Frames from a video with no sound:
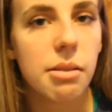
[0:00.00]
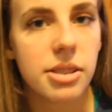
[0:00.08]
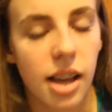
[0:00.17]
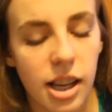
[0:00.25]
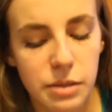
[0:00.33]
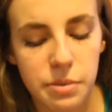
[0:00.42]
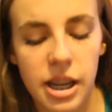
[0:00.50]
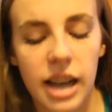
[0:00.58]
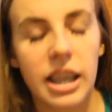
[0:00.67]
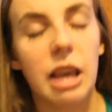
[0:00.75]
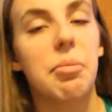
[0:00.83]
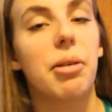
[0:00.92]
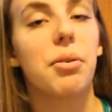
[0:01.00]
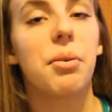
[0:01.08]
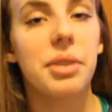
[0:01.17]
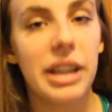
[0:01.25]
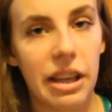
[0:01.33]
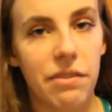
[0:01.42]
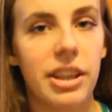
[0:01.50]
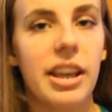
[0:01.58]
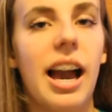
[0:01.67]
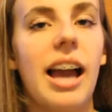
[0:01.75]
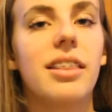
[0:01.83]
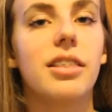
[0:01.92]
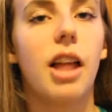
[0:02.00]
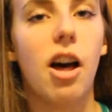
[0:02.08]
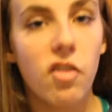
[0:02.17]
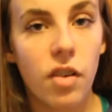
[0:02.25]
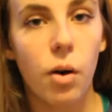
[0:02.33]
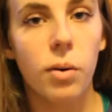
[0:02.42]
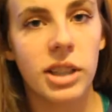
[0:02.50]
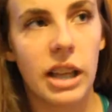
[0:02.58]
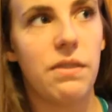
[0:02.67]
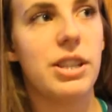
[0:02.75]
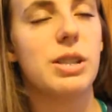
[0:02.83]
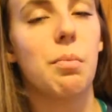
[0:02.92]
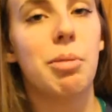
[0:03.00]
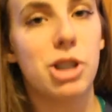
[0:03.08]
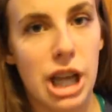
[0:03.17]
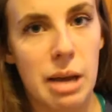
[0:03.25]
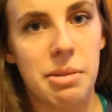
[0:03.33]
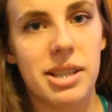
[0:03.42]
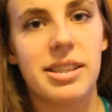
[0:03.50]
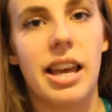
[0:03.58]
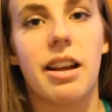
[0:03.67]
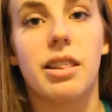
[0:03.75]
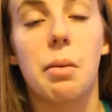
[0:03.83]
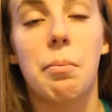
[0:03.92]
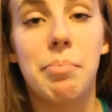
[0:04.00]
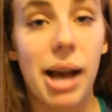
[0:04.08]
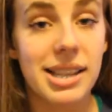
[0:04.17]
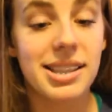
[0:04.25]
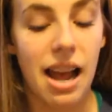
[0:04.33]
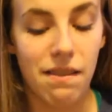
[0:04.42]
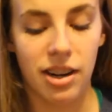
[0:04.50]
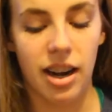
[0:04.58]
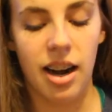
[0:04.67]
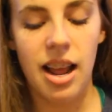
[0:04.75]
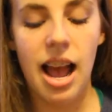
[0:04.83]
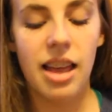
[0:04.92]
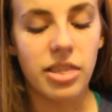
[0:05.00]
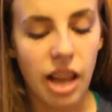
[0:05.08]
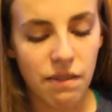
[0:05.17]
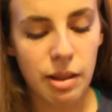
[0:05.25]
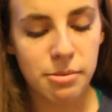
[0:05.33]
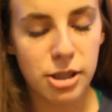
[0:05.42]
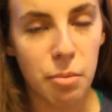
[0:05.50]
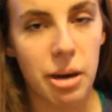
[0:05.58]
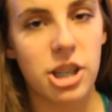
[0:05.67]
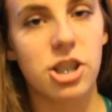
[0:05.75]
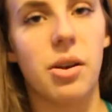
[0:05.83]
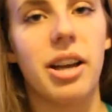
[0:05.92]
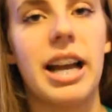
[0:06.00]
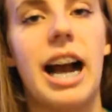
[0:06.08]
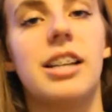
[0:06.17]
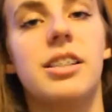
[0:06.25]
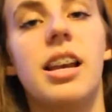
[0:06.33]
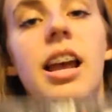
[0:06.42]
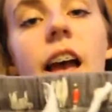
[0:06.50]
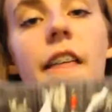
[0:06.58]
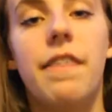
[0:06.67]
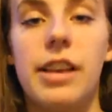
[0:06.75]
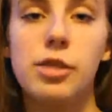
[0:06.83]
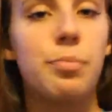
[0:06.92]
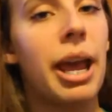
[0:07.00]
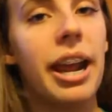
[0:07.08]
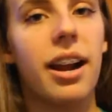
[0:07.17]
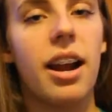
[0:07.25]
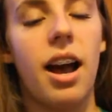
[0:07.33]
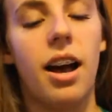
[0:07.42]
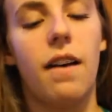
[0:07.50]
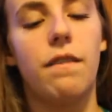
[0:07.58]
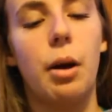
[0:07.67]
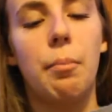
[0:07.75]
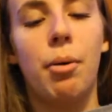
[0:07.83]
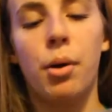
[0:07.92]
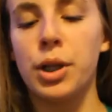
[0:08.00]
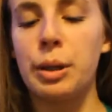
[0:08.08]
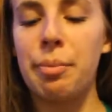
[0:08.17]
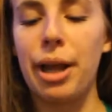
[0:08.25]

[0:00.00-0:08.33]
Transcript: as long as we're talking about Old Navy, I love Old Navy's pajamas. They are the best ever. I love them so much, so I got this pair of Polar